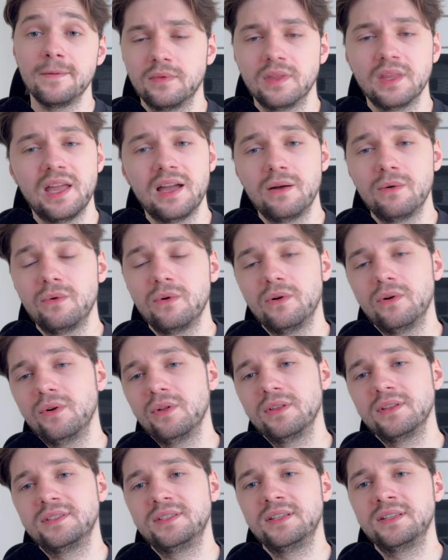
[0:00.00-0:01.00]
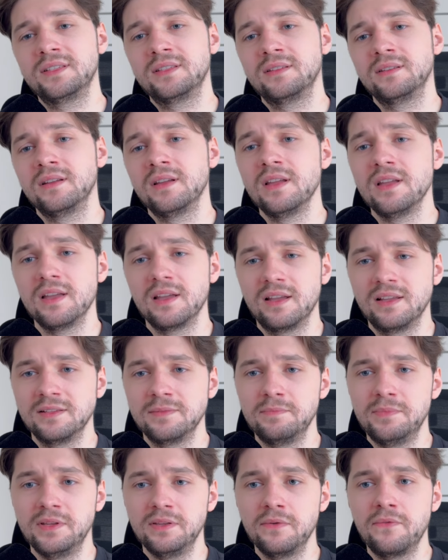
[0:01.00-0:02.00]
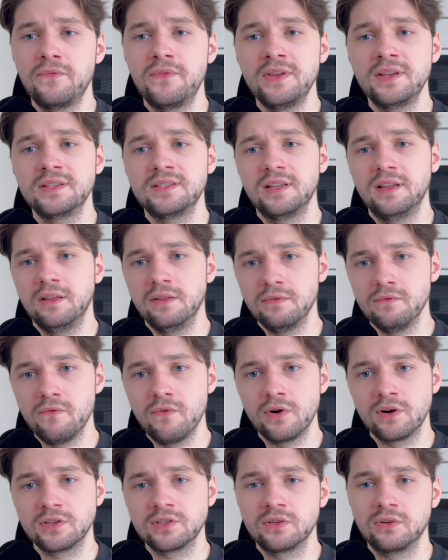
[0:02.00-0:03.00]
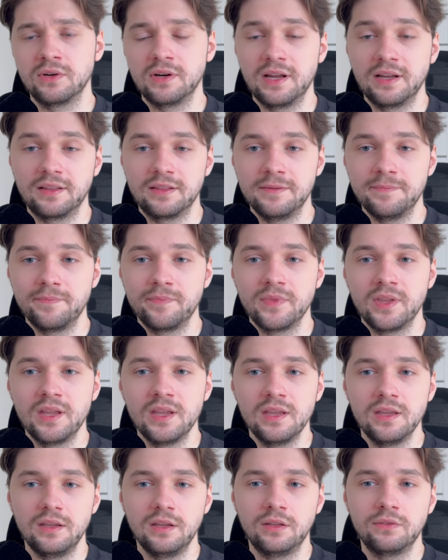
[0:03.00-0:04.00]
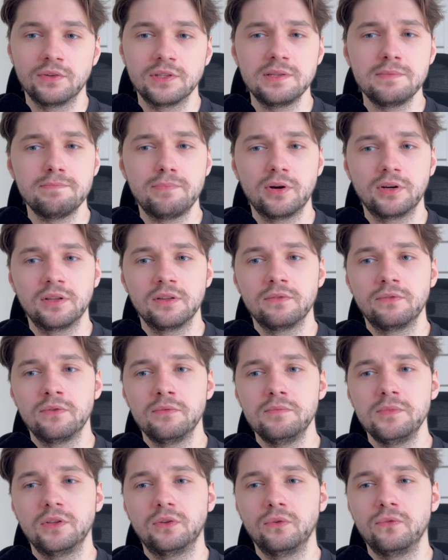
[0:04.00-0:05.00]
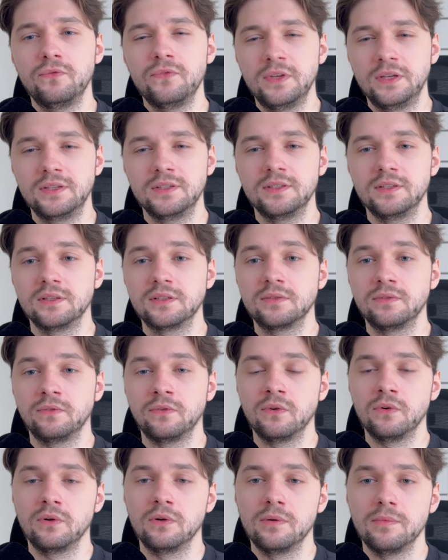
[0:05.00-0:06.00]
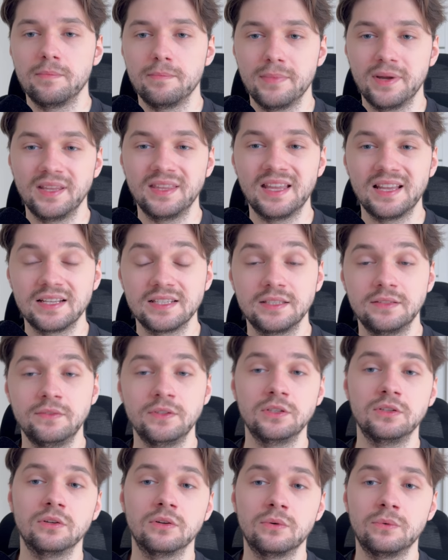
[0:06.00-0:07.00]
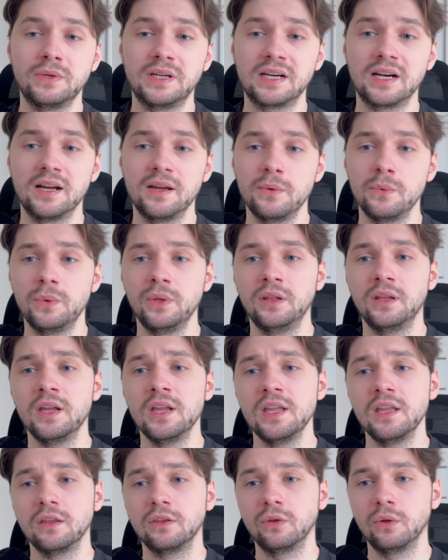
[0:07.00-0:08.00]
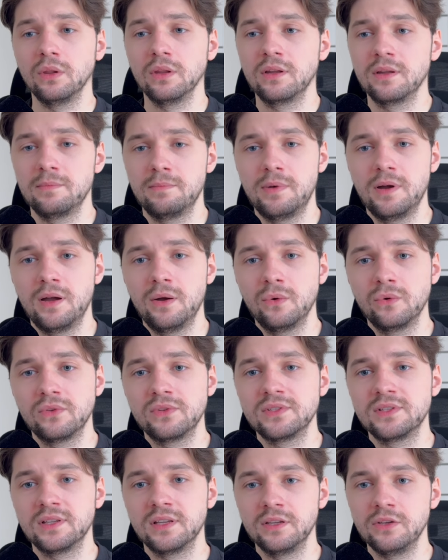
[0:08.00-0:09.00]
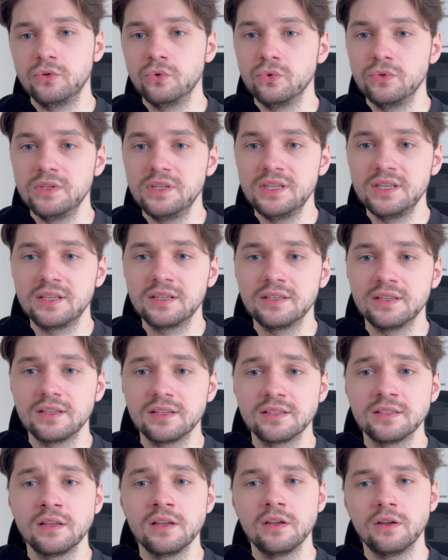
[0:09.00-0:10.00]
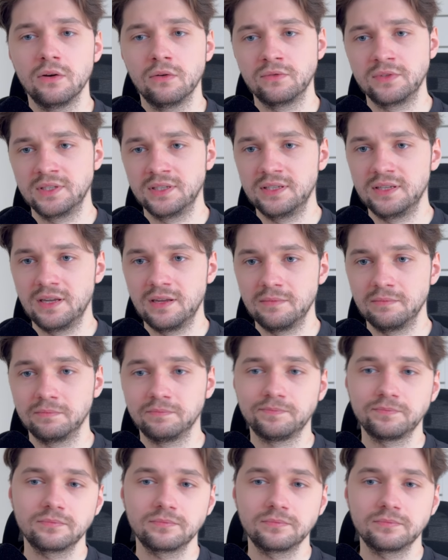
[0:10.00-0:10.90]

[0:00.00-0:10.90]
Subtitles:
Now all this has been fixed and works correctly. It was important for me to fix this for my next video, where I will talk about the uniqueness of the game.